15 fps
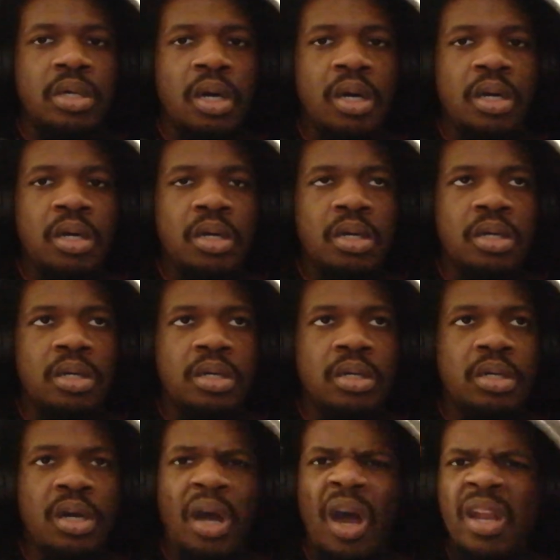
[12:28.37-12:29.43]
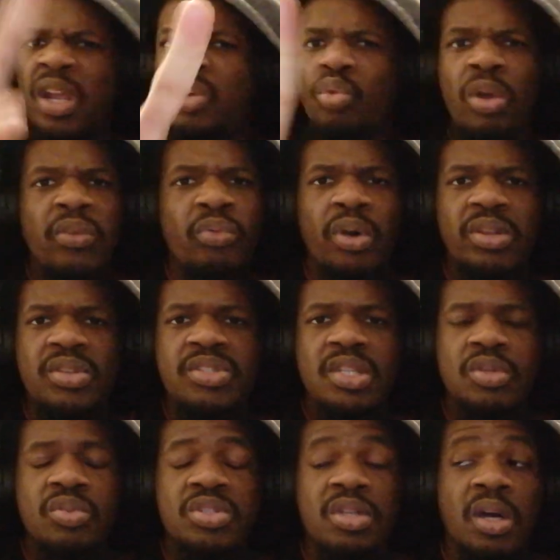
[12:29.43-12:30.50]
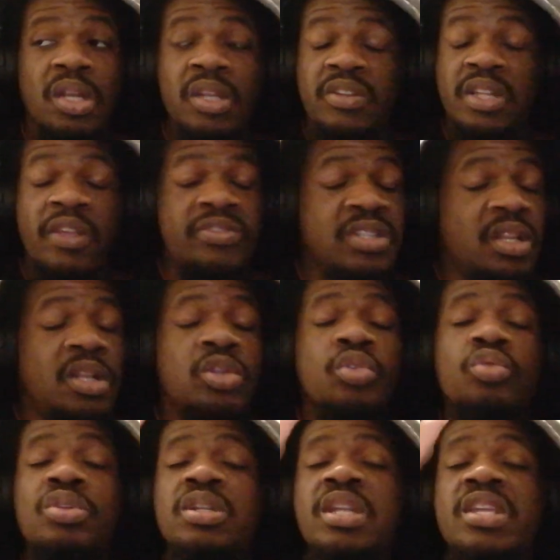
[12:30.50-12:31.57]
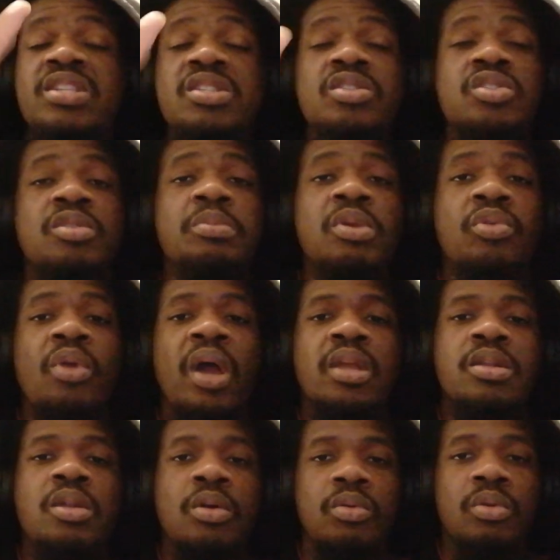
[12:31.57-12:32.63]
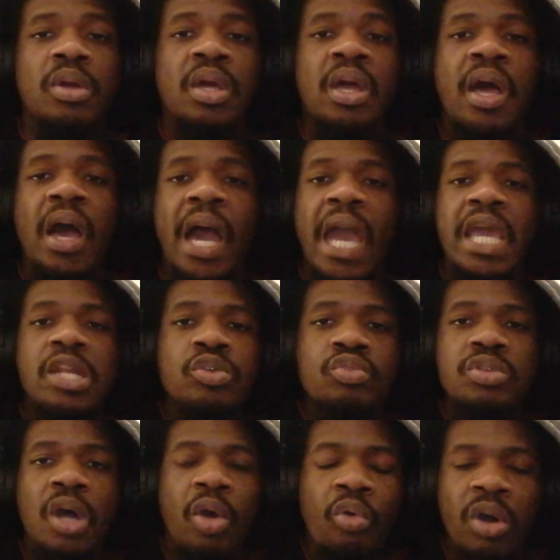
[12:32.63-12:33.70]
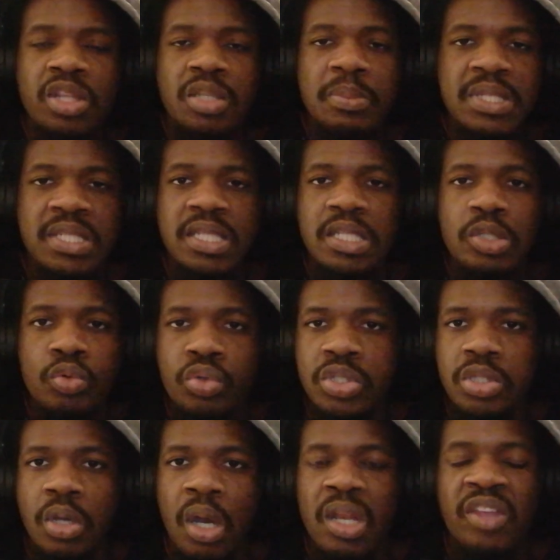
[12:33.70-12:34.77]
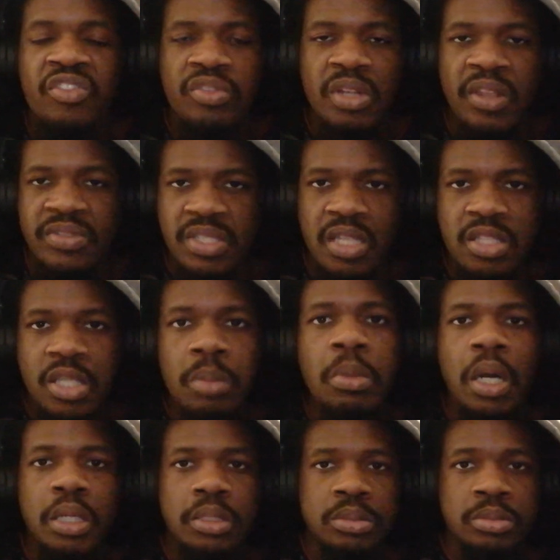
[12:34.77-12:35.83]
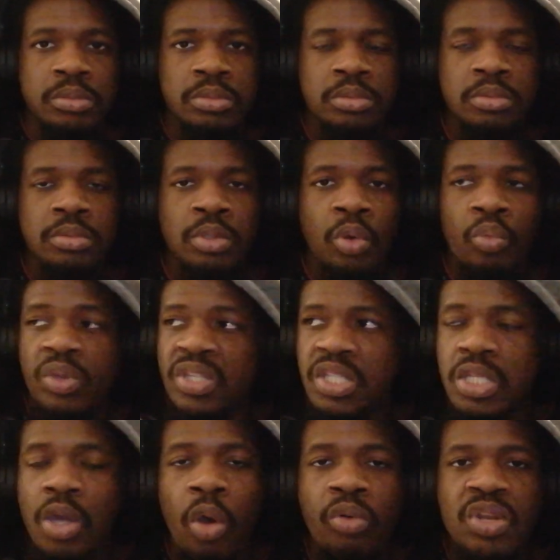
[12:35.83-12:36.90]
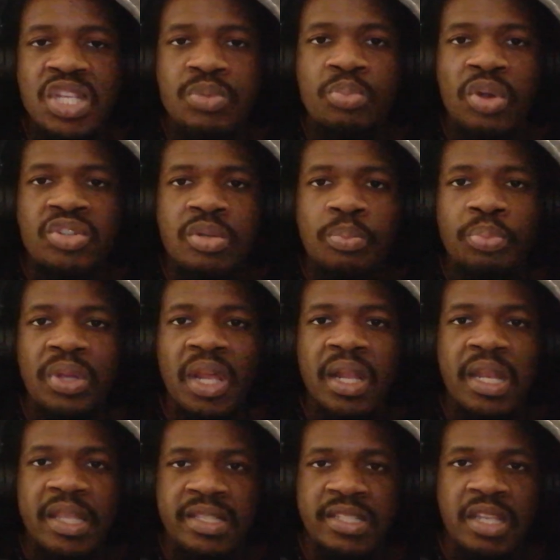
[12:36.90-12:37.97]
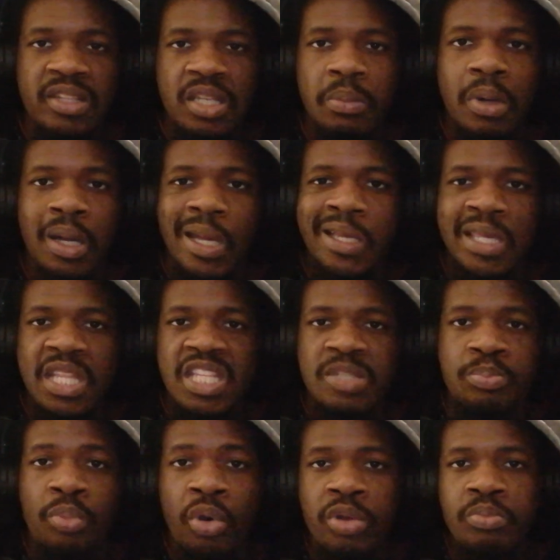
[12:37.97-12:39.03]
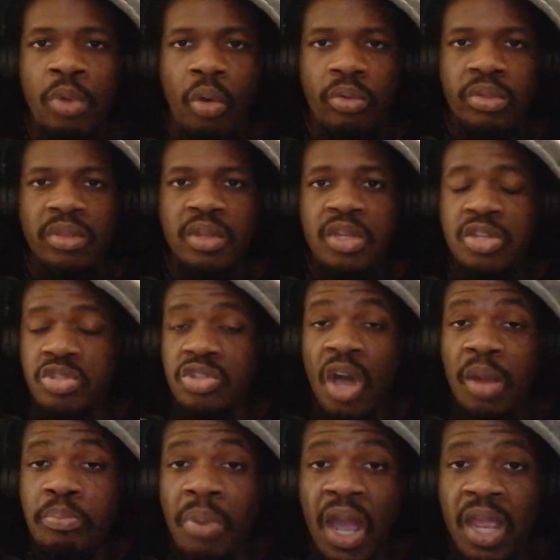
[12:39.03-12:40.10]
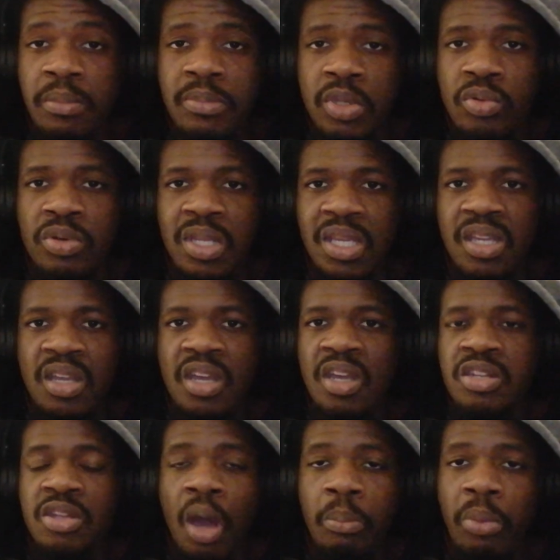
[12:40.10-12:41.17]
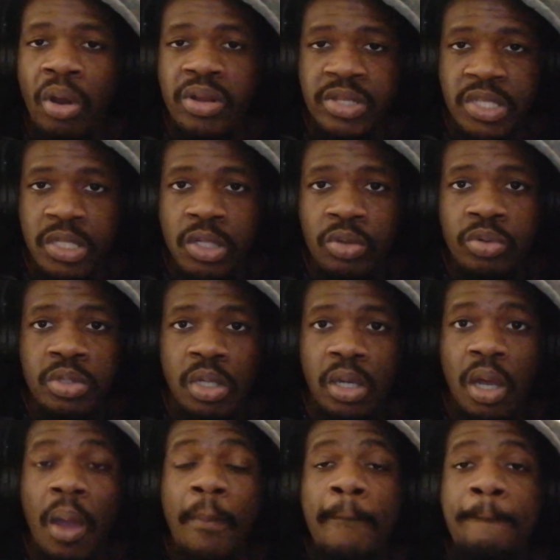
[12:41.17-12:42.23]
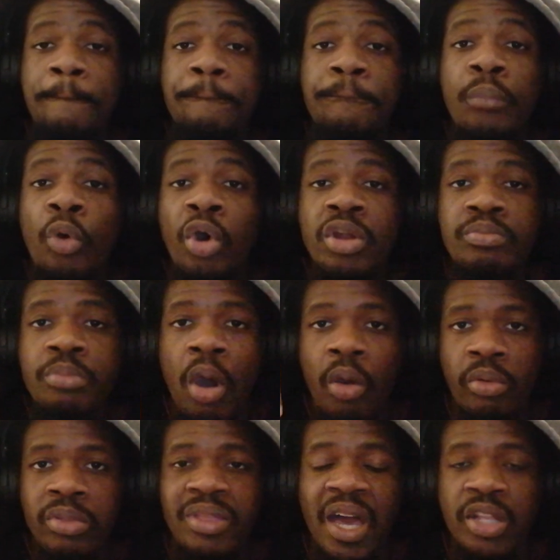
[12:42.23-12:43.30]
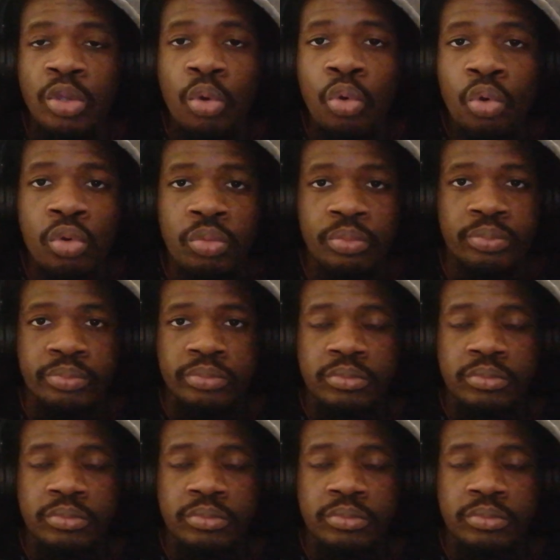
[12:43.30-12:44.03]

Uh, and I don't even want to see Luke Shaw left, center. Do listen to me right now. I do not want to be seeing Luke Shaw left, left centre back. We see how this Belgian player is centre back against Bournemouth, not by Munich, not Barcelona, Bournemouth at home.